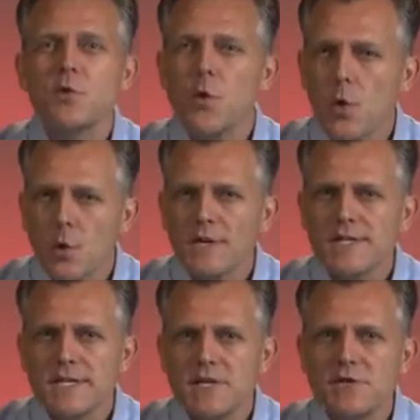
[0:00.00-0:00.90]
your
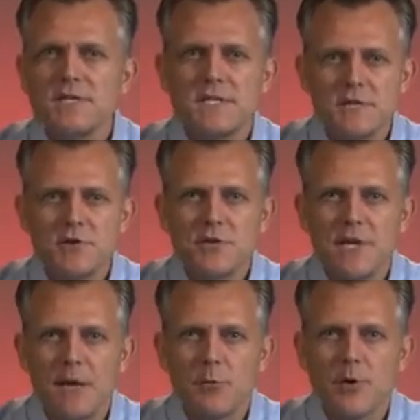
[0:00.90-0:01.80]
organization's digital
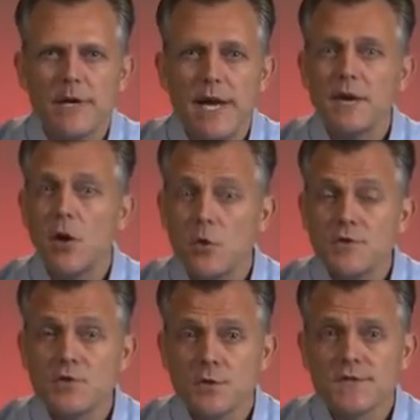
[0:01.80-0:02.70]
library and
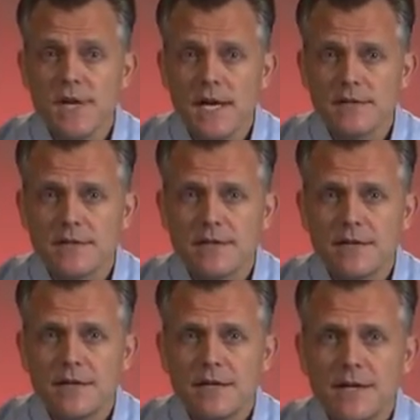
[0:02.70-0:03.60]
hosts your site.
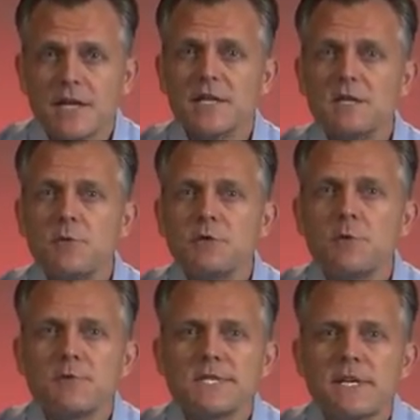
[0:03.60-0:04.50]
Customers
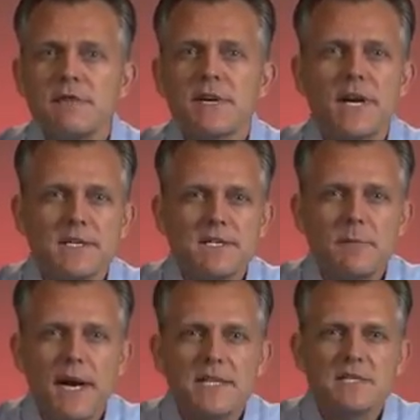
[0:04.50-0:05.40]
will receive a
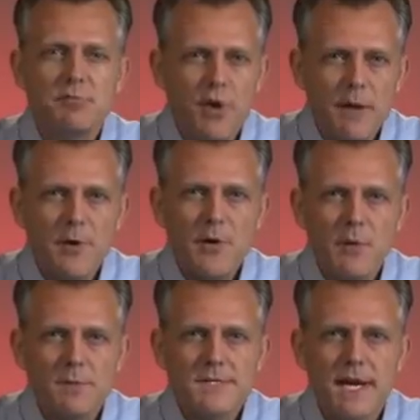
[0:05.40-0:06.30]
customized primary
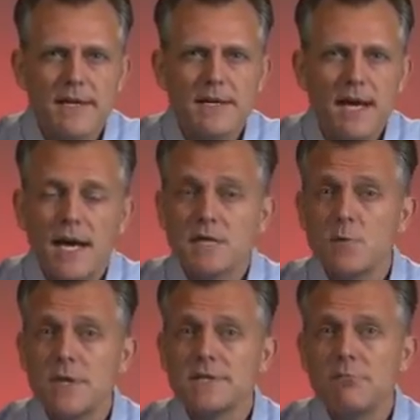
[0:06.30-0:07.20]
website as
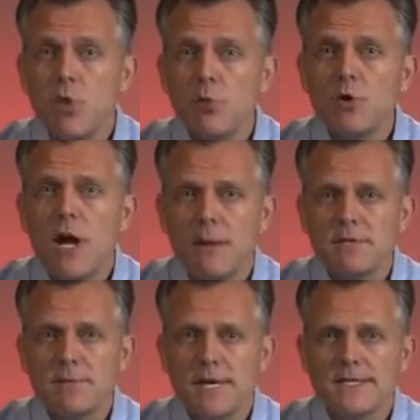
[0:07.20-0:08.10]
well as a mobile
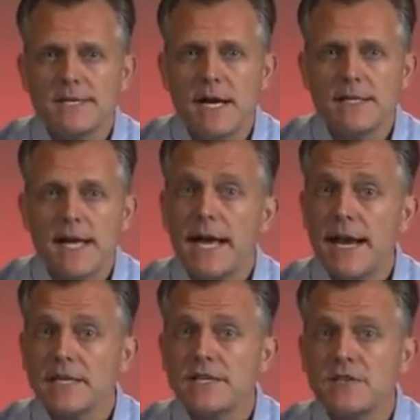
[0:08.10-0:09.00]
optimized site and
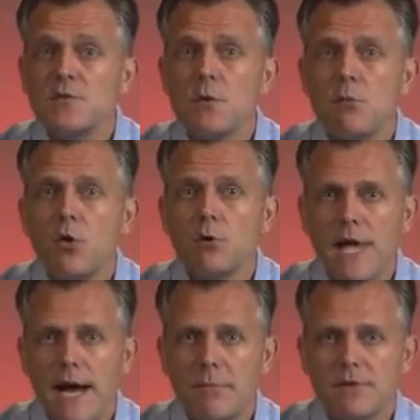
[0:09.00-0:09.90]
access to a mobile
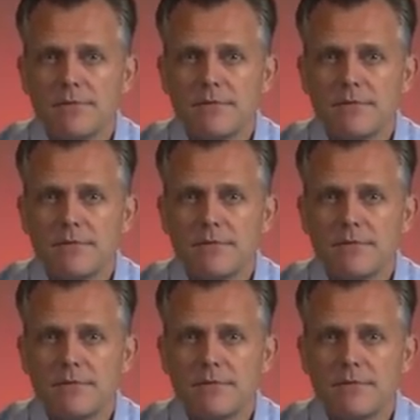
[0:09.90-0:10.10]
app.